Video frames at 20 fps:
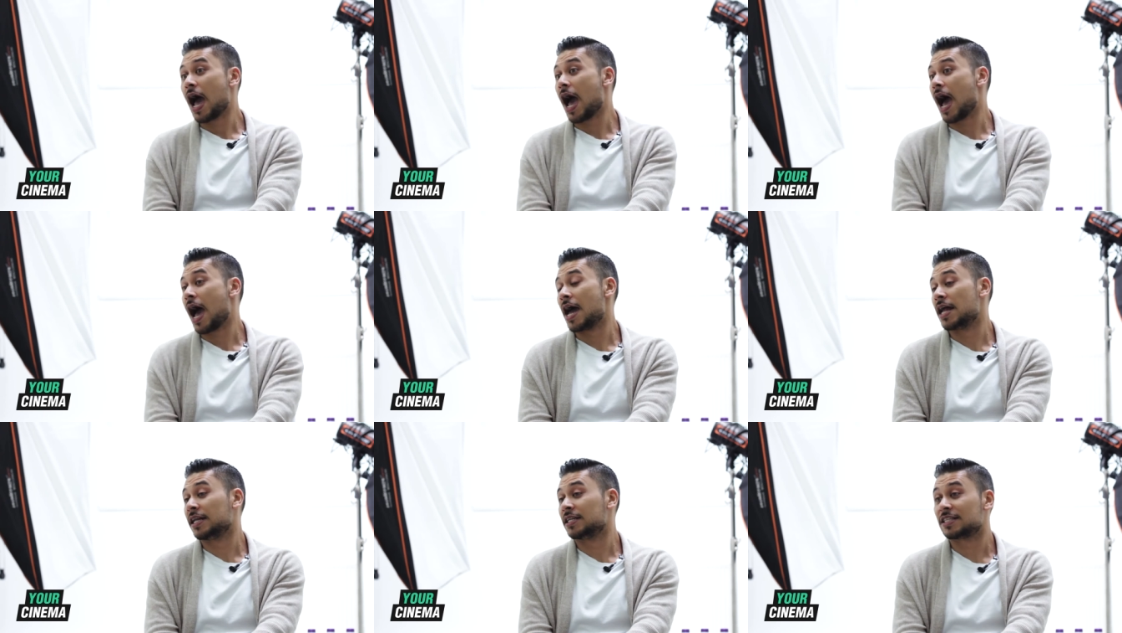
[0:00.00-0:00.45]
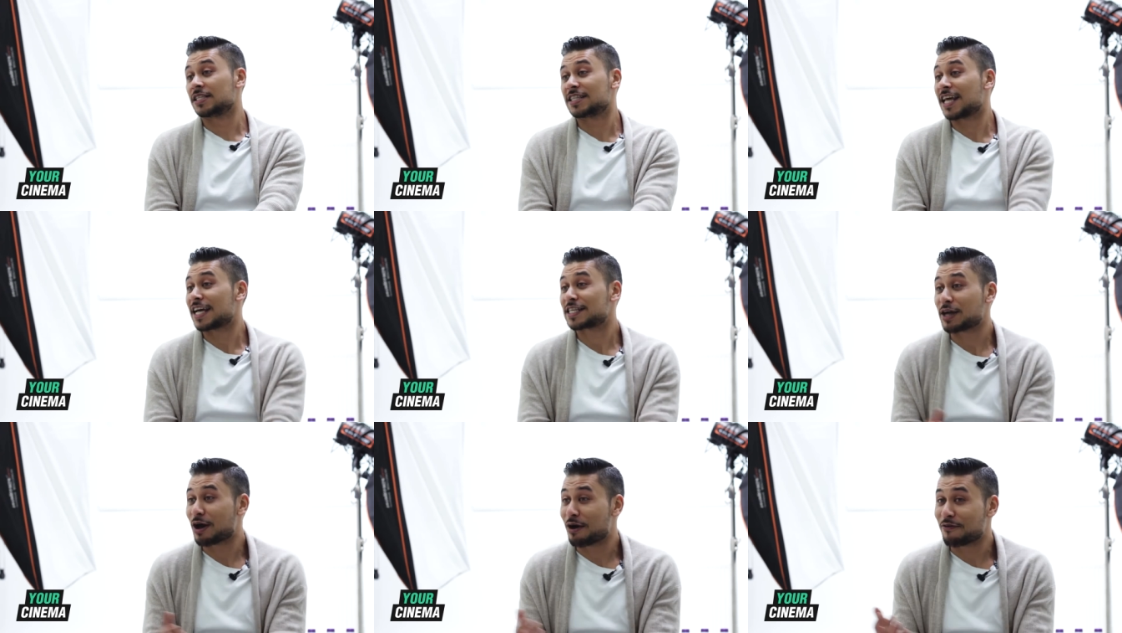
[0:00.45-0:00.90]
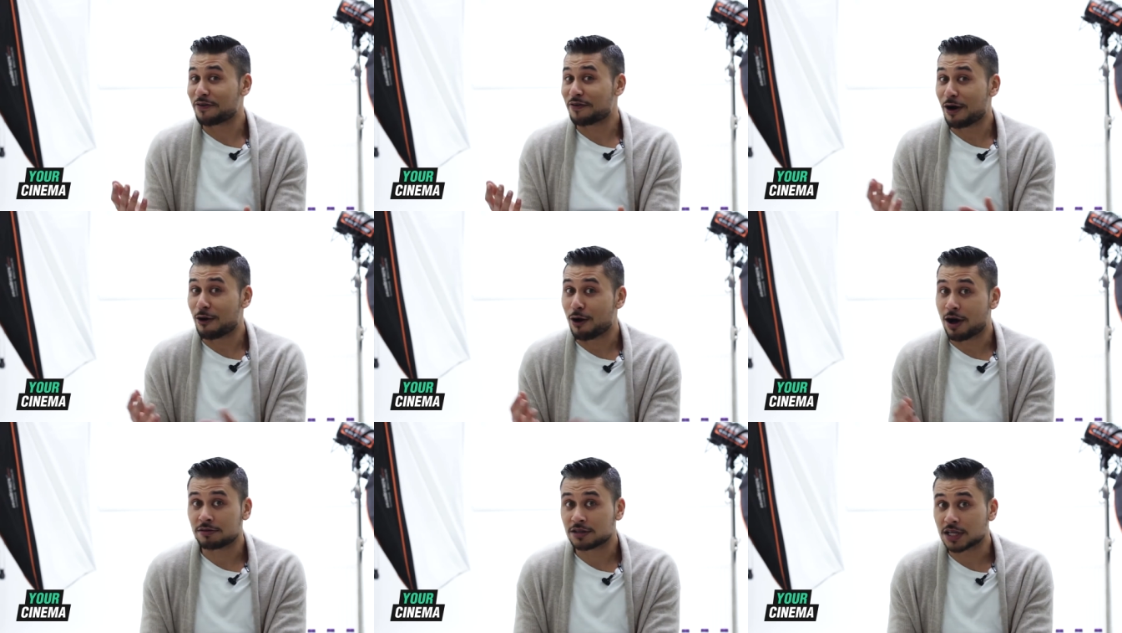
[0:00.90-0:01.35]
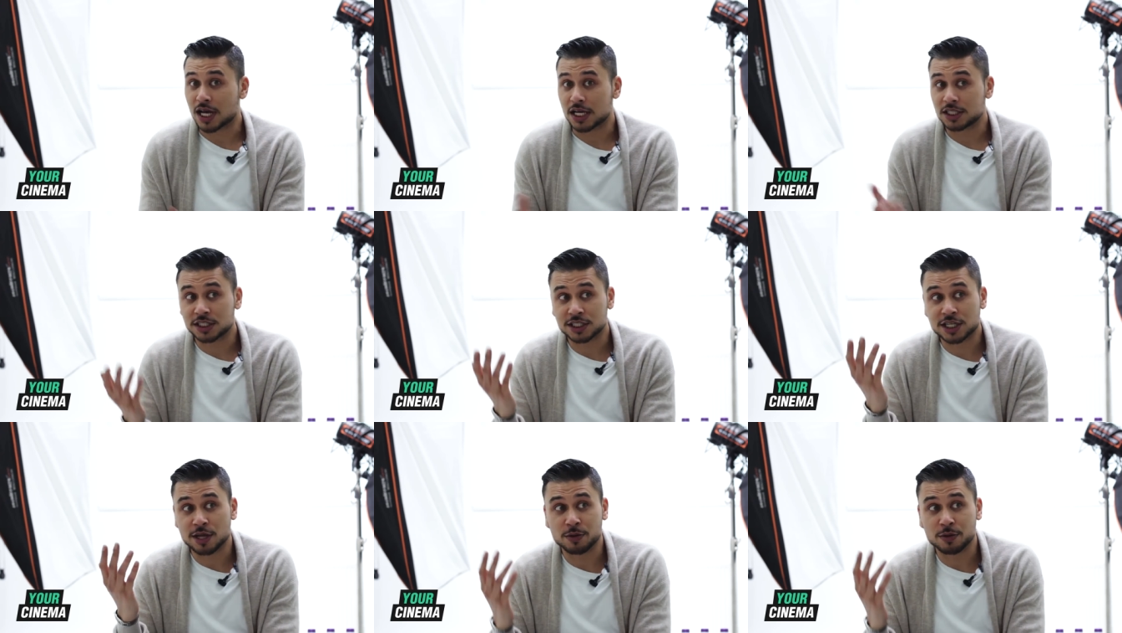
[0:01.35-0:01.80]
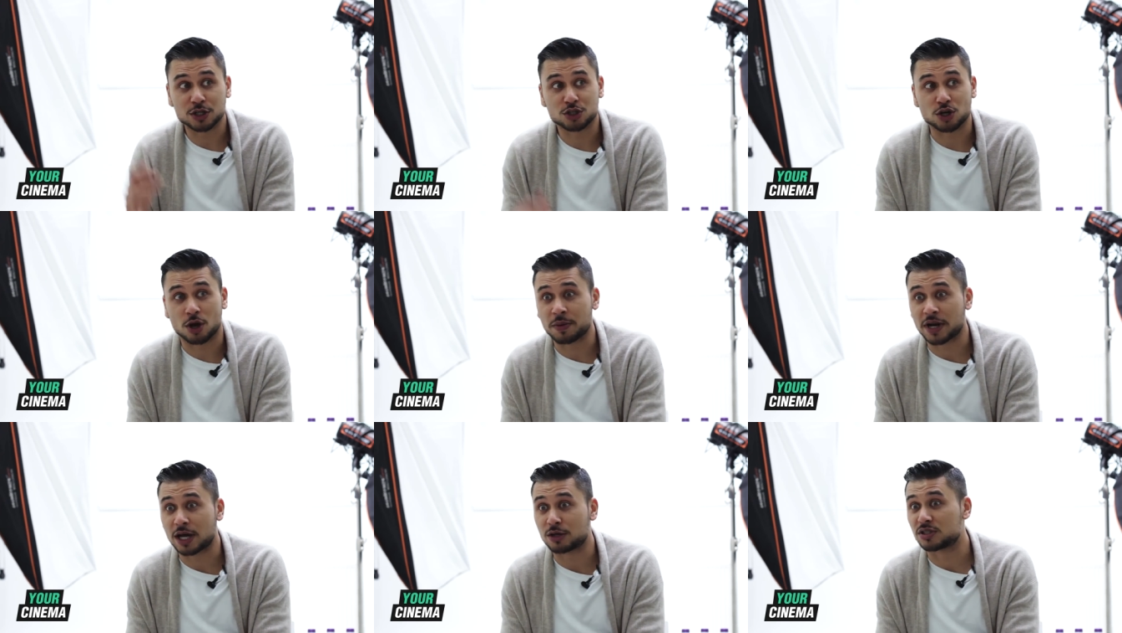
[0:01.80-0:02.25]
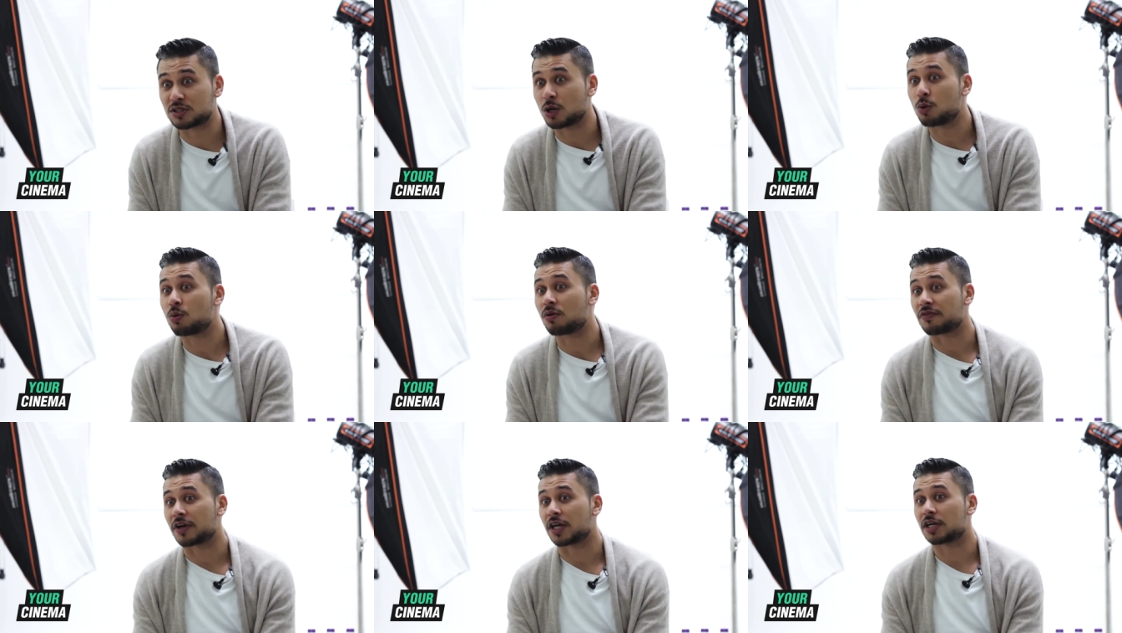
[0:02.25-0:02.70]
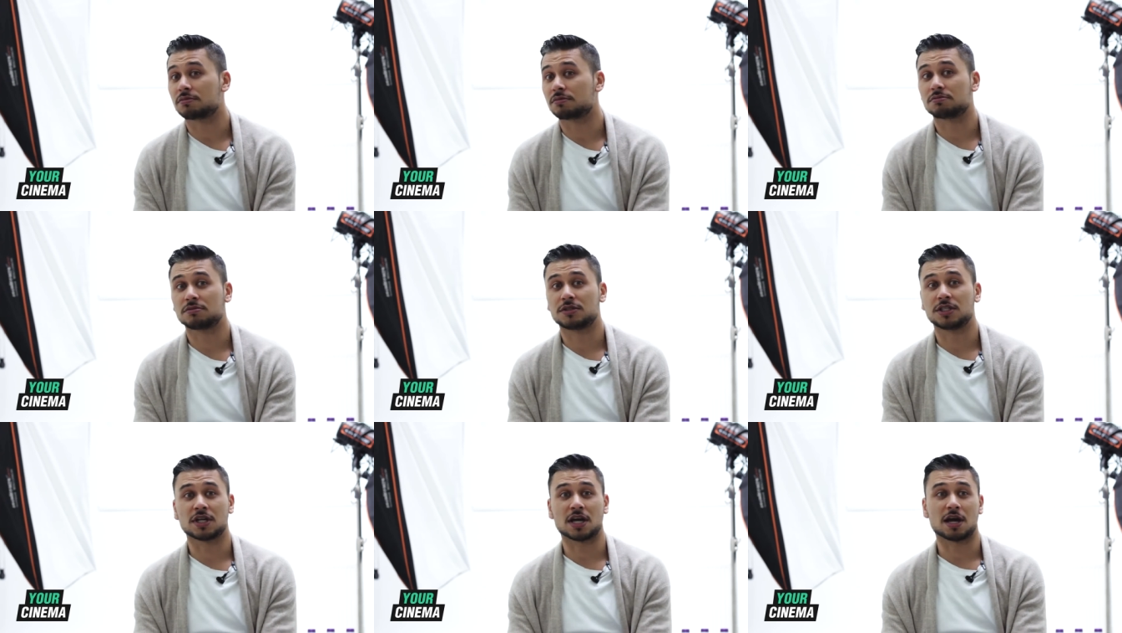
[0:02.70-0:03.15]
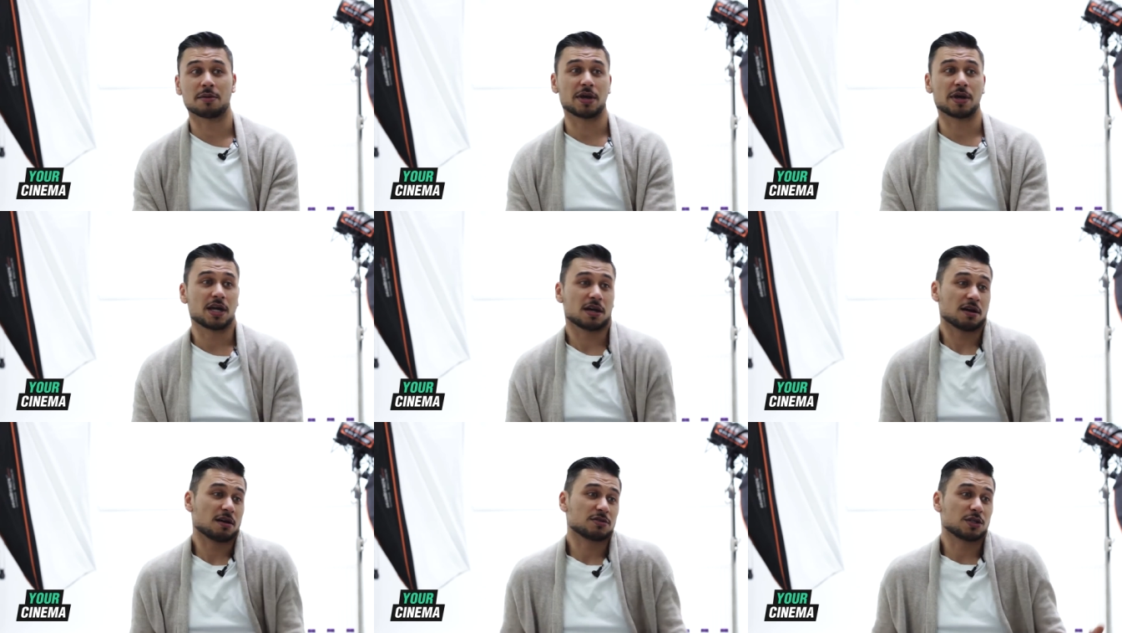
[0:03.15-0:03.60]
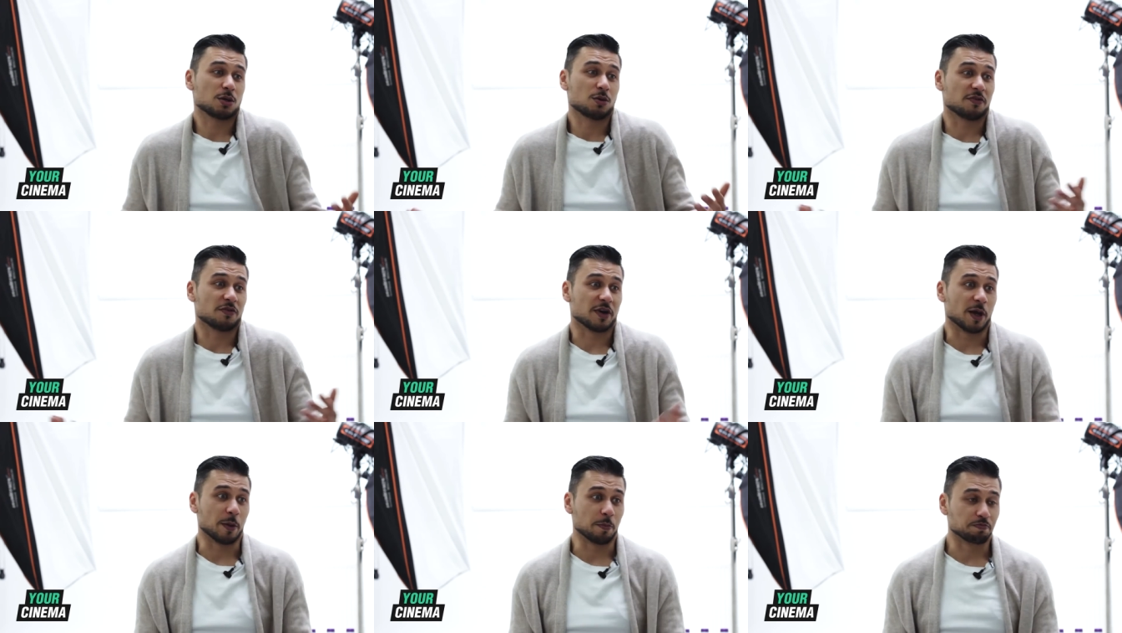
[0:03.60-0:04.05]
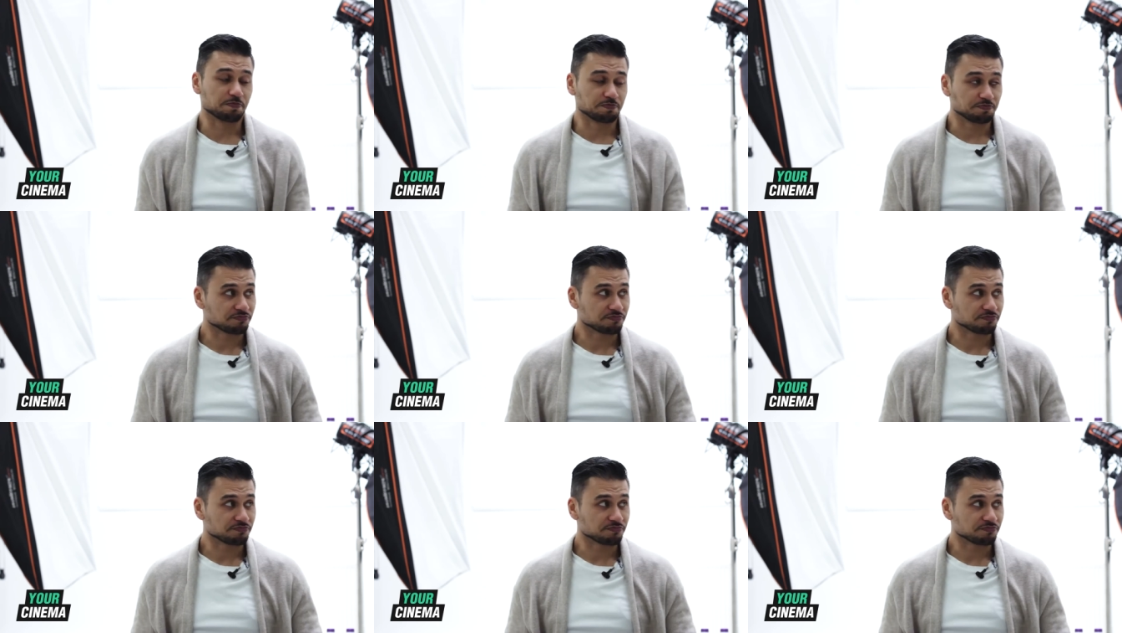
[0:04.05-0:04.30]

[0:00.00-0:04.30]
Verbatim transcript: And that's how I felt. I was like, just give me the job and I'll deal with it. Do you know what I mean? I'll deal with it.